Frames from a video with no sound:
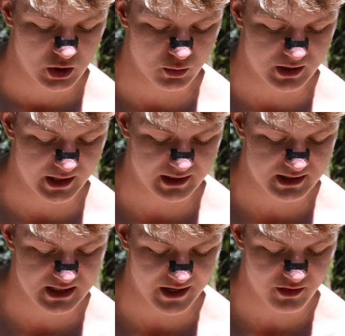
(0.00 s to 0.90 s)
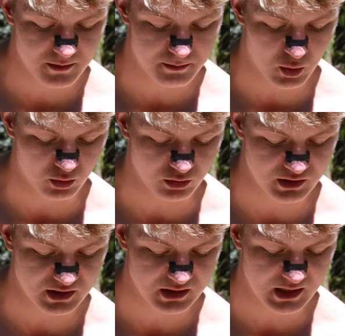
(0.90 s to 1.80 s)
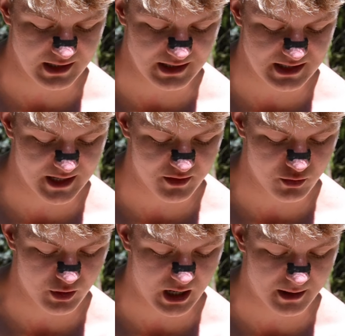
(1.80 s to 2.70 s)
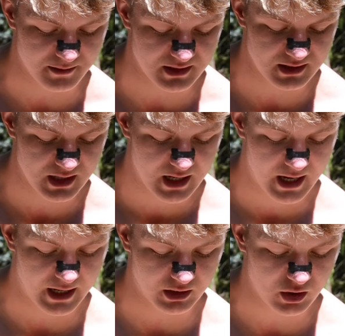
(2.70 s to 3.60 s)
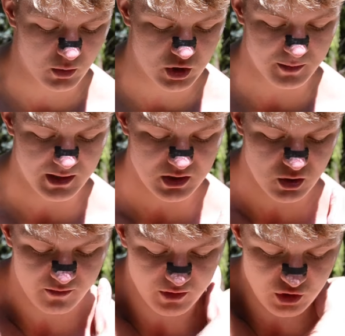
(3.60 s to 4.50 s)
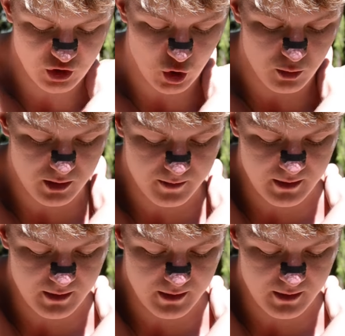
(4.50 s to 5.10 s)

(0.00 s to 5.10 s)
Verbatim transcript: You take seven bulls and seven rams and go to my servant Job